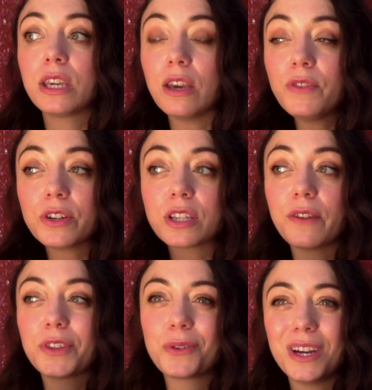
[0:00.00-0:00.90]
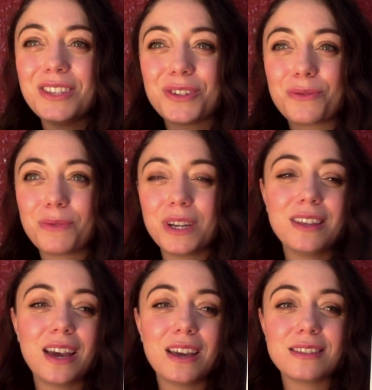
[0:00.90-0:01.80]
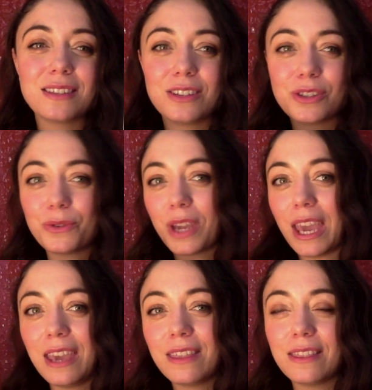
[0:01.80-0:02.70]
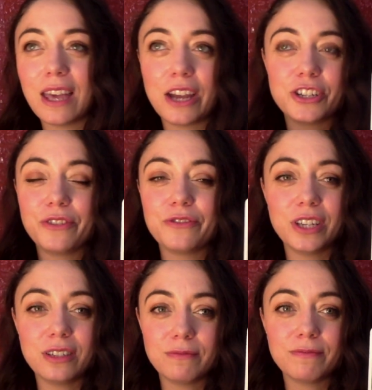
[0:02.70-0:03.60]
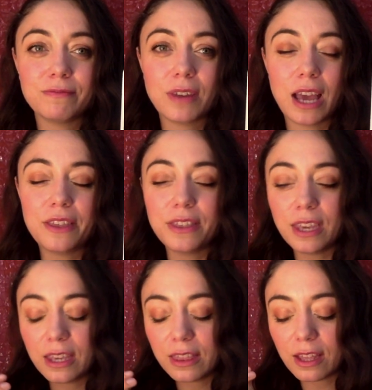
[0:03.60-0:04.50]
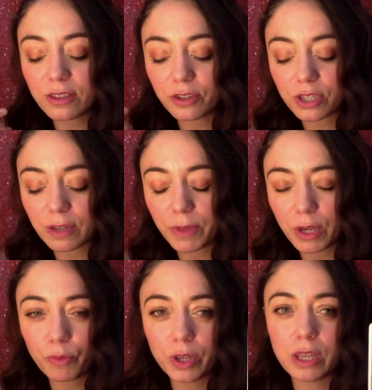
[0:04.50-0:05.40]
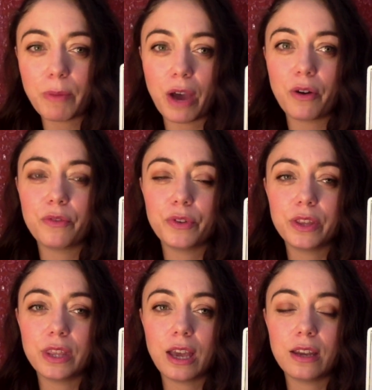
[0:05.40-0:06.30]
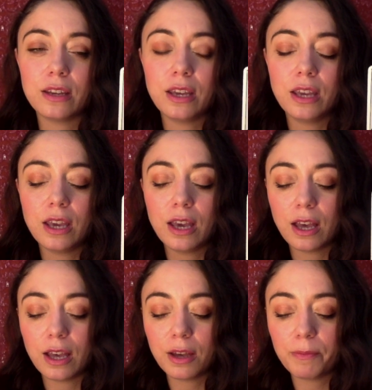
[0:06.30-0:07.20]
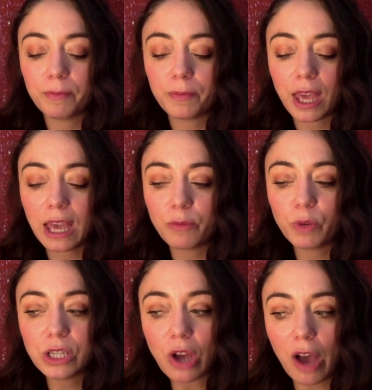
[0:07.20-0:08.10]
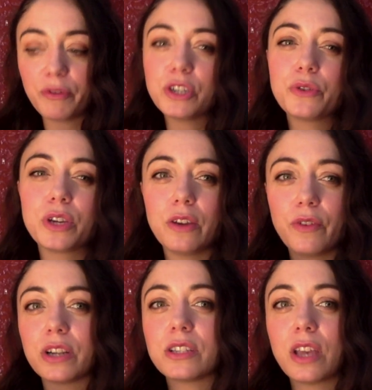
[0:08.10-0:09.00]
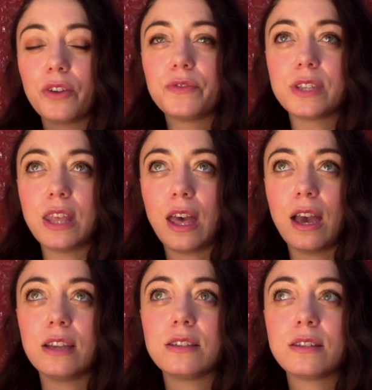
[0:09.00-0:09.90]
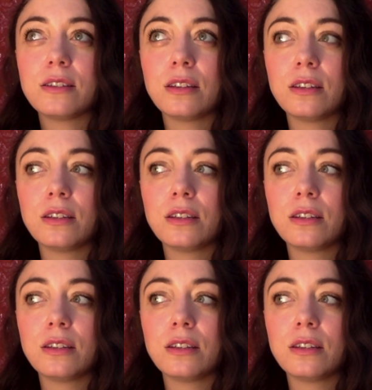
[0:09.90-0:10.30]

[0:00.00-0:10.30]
give yourself the grace to realize that it's okay that that shifted. I think that there's something really powerful in that. Um, and we often don't give ourselves that